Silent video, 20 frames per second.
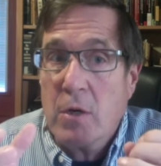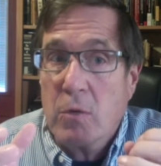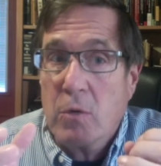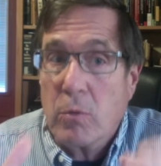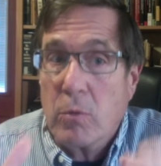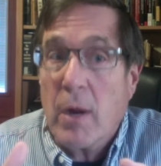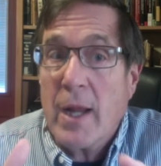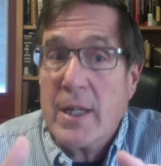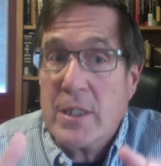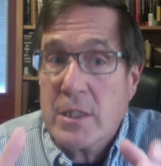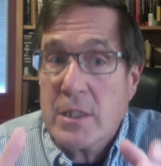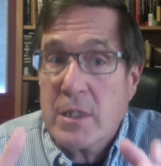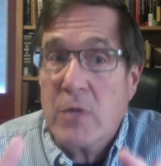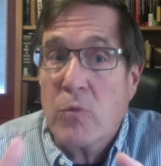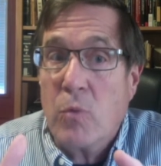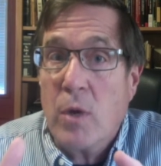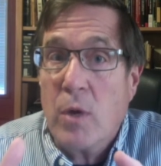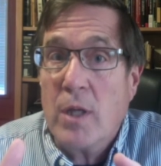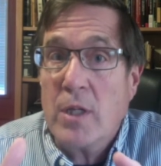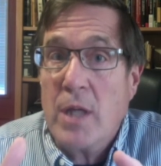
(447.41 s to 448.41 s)
rights that
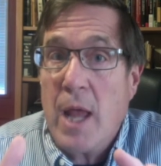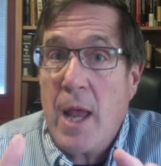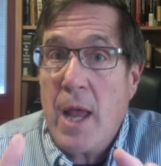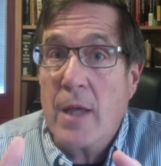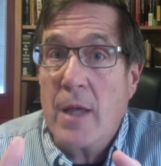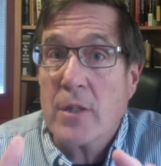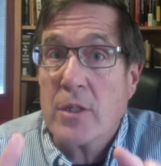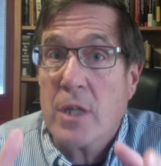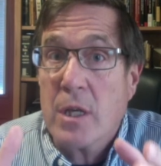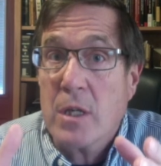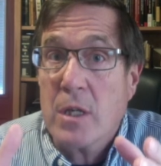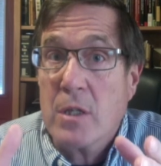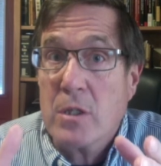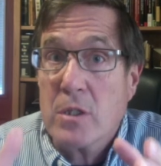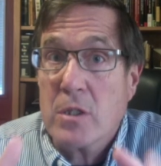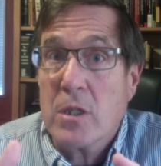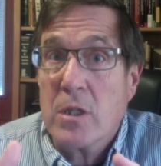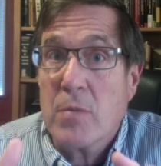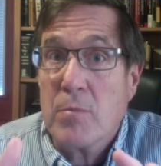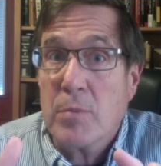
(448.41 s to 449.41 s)
one has
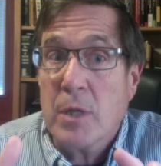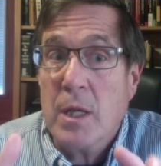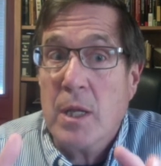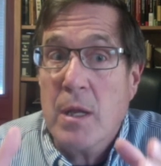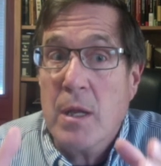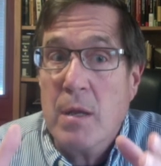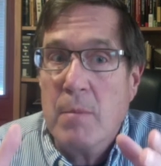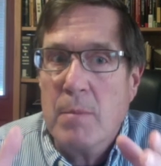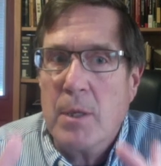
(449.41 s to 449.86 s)
simply